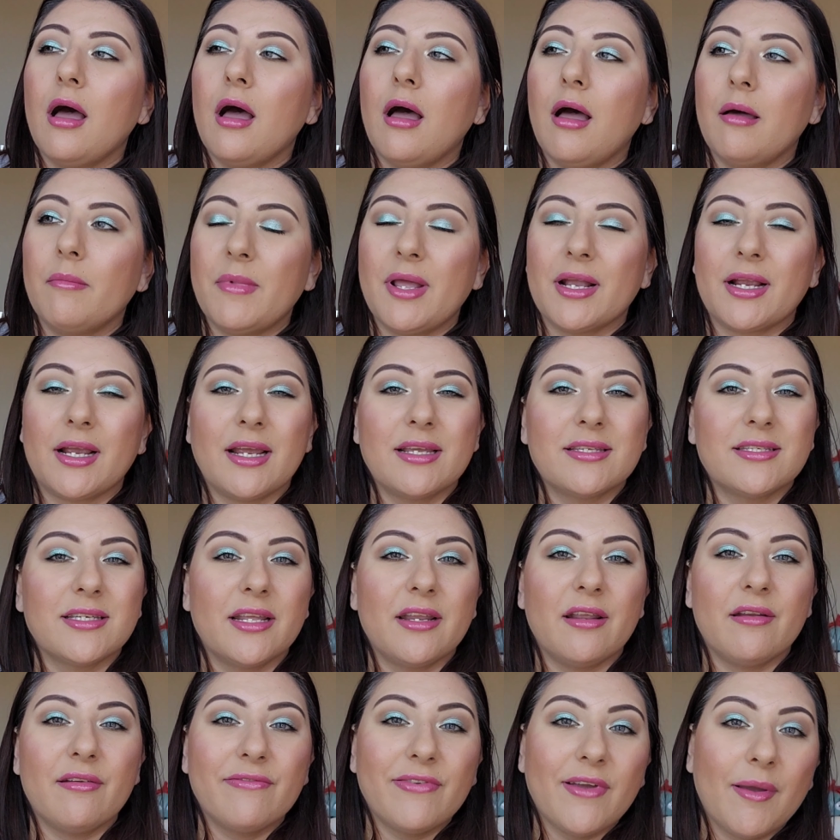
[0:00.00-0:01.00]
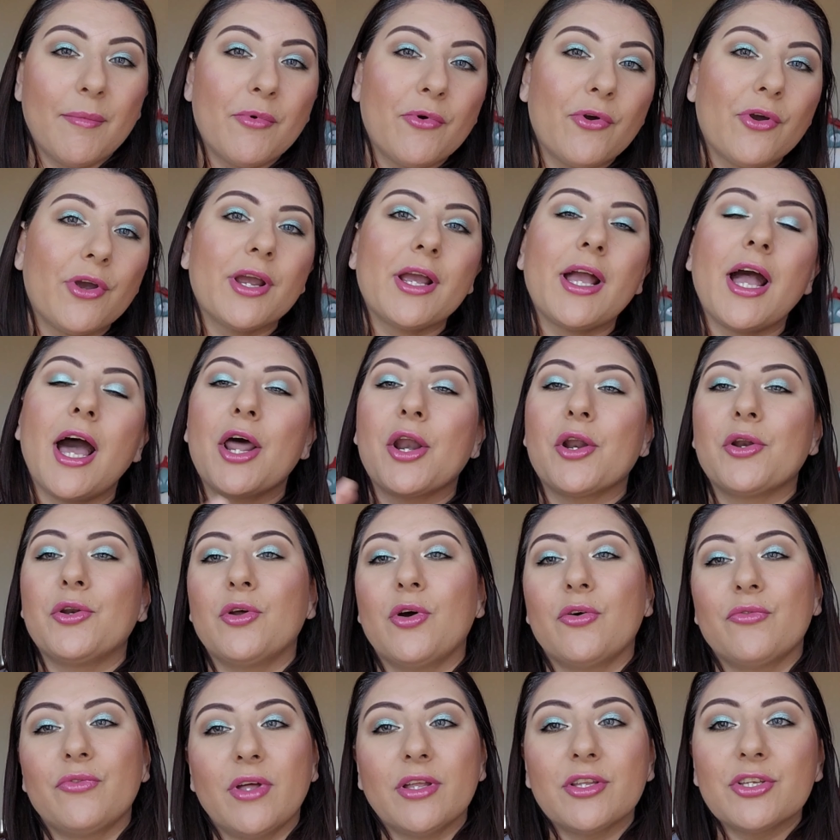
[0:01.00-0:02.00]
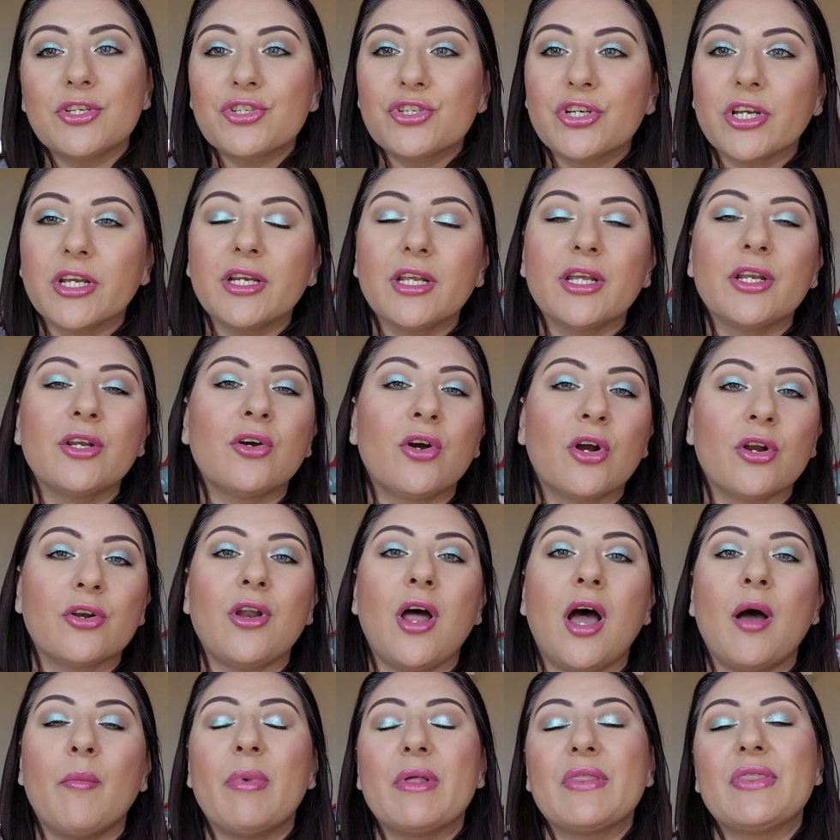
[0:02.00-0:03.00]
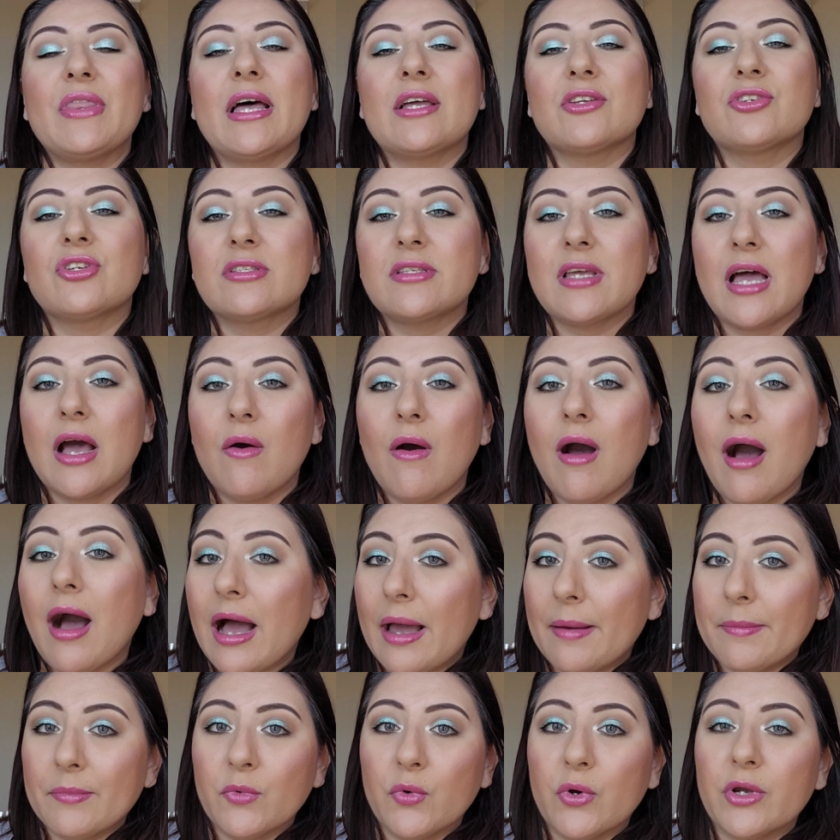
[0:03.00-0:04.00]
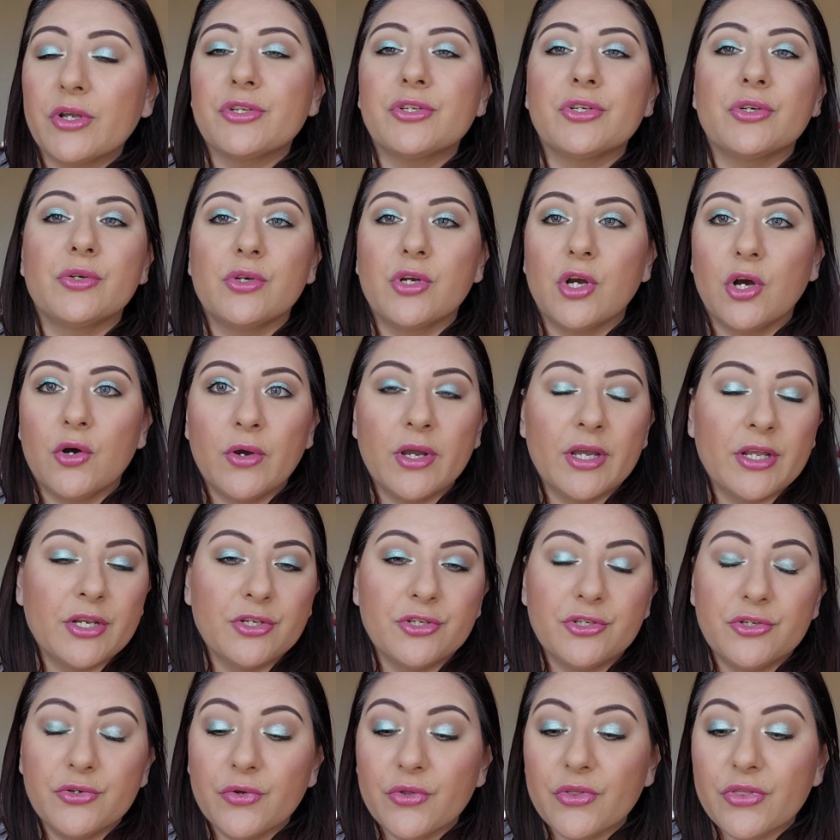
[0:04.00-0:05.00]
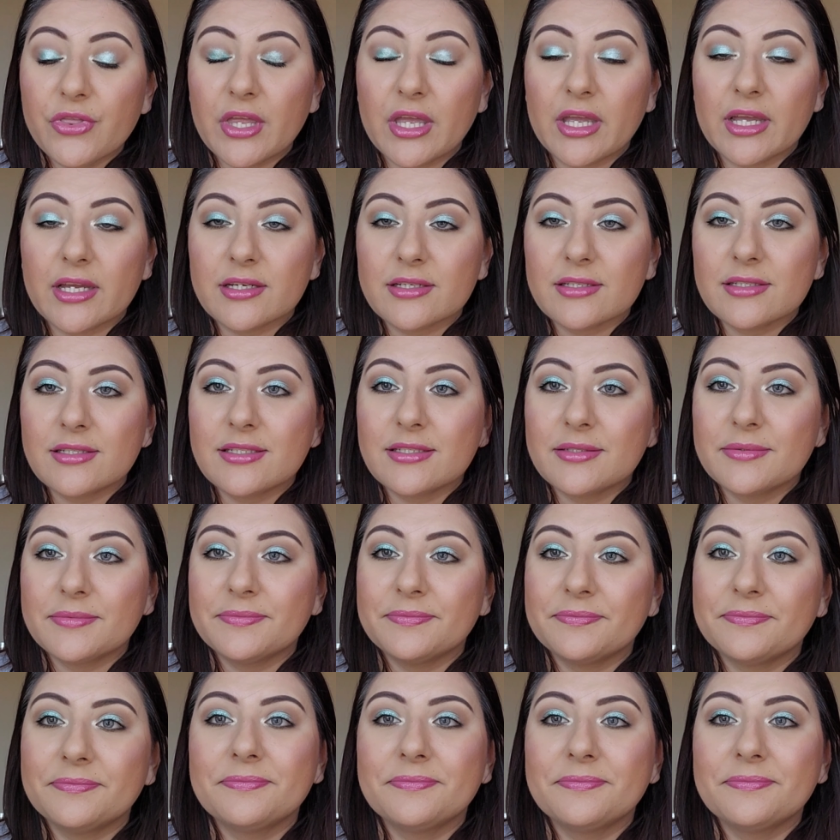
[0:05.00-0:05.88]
Um, like I said in February, I don't know if that is cheating or not, but that's just how I'm going to go and do things.